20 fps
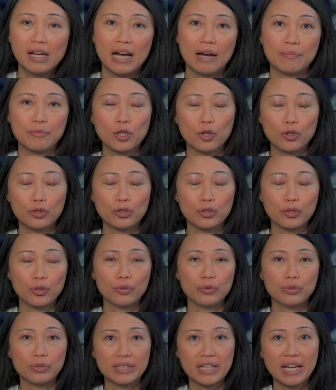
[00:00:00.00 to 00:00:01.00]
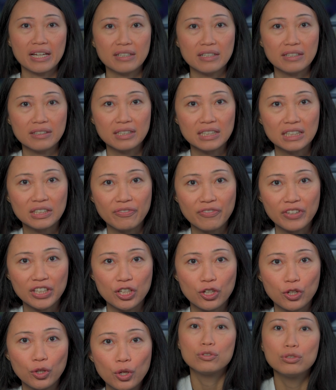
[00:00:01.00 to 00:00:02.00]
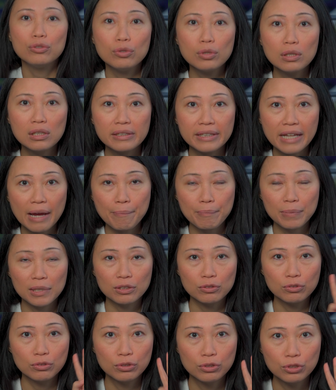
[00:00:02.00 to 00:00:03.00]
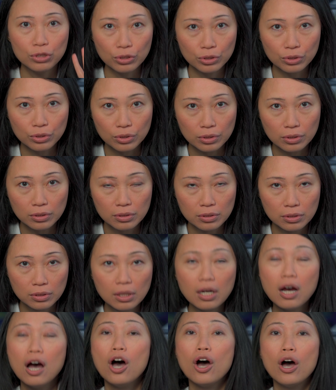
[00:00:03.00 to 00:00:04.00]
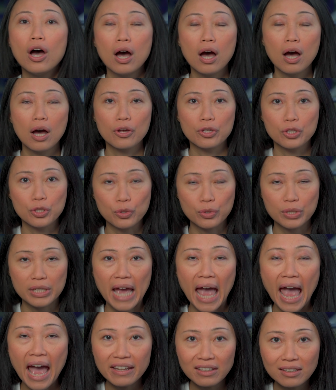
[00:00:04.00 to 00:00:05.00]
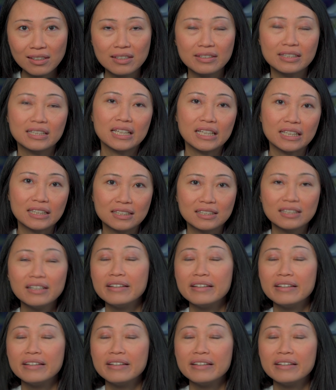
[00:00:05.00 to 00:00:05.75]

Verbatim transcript: I'm not going to go into that in this video. Tool number two, Google Analytics.